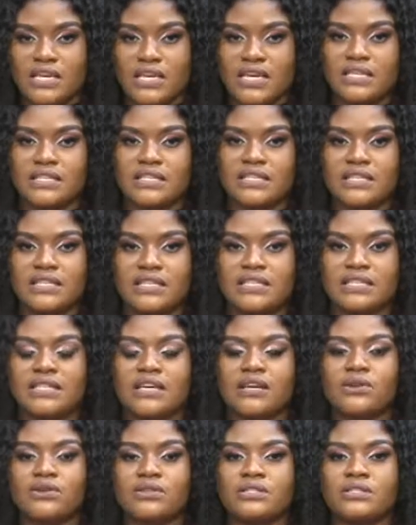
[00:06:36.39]
Yes, it's
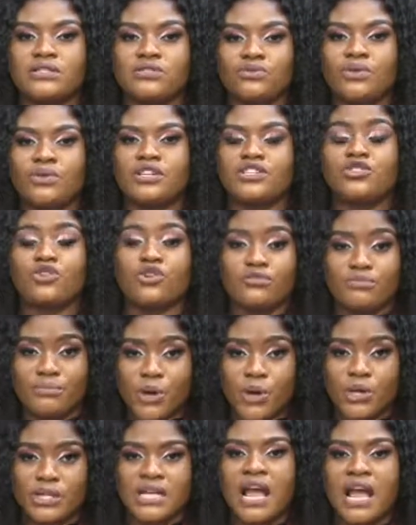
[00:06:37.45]
the constituency on
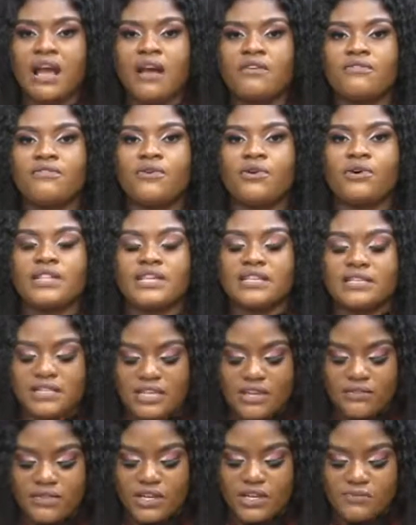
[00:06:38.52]
board for
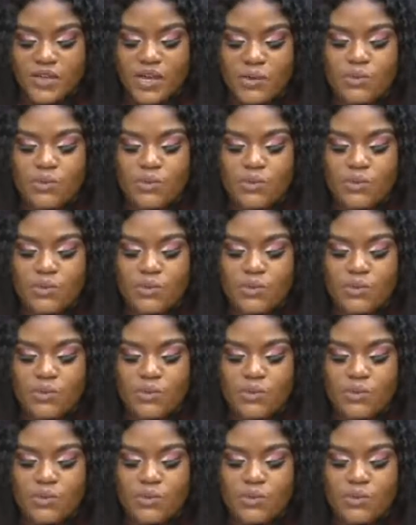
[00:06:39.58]
this evening.